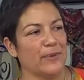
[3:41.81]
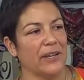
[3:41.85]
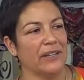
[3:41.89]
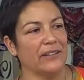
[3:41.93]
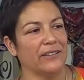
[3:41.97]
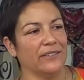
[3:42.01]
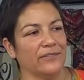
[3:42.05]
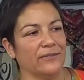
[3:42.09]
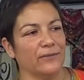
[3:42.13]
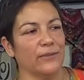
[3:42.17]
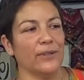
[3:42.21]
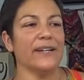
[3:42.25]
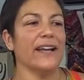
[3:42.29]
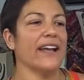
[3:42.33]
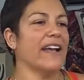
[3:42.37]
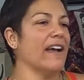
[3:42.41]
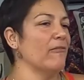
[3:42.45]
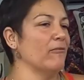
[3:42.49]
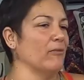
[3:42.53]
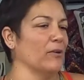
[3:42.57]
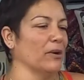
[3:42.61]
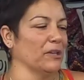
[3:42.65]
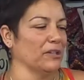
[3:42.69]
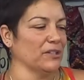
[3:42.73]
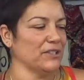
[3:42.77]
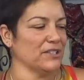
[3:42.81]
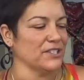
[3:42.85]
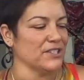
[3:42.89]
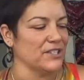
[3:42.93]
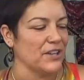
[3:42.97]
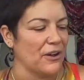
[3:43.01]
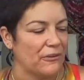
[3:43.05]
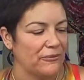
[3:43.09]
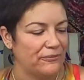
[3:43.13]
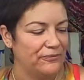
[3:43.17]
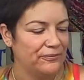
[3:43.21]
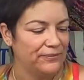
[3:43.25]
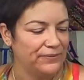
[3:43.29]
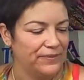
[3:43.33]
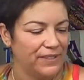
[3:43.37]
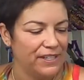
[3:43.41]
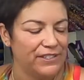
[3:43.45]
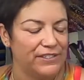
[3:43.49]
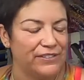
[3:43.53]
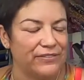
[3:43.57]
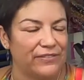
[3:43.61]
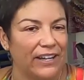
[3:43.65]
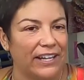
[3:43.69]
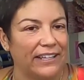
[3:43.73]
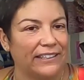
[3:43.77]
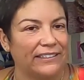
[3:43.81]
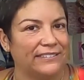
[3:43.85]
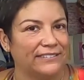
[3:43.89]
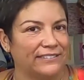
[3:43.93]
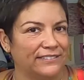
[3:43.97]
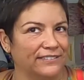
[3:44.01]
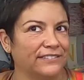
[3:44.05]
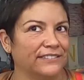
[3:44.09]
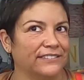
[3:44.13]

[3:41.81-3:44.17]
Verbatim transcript: but what I have works, so it's fine.